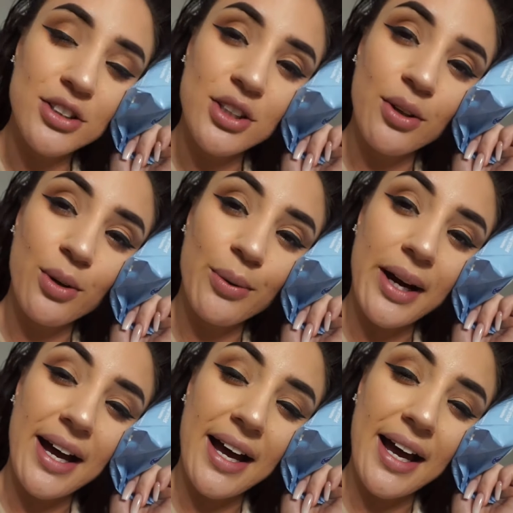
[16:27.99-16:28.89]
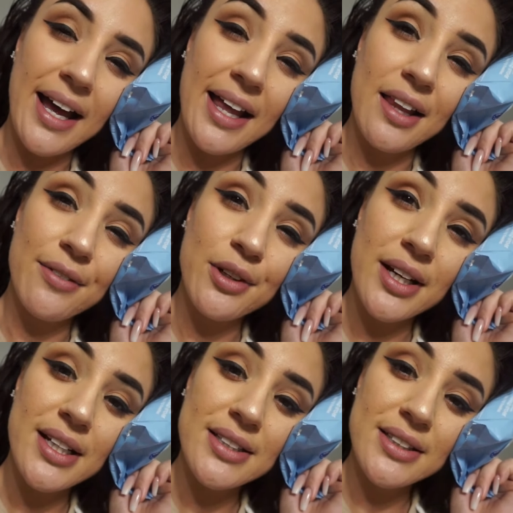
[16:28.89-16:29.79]
So I love you
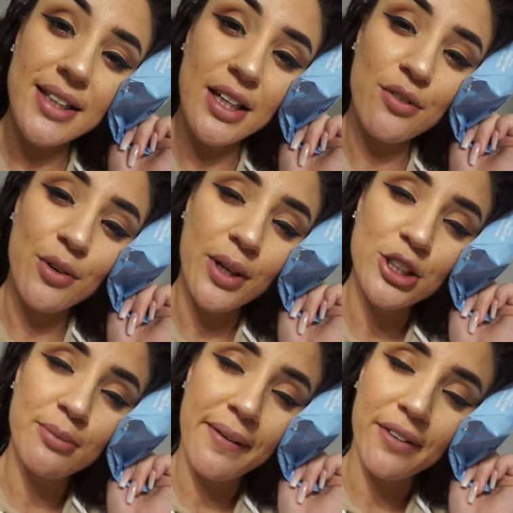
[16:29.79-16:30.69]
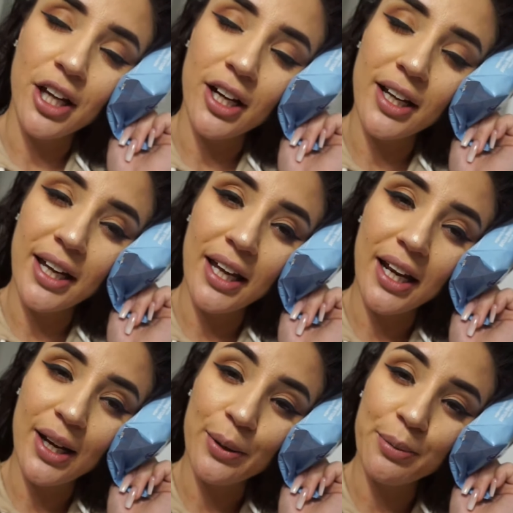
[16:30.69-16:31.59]
guys. Thank you for watching my vlog
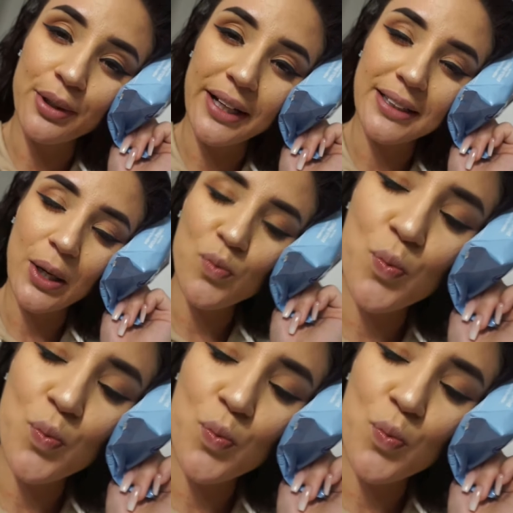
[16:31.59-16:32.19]
and I hope you liked it.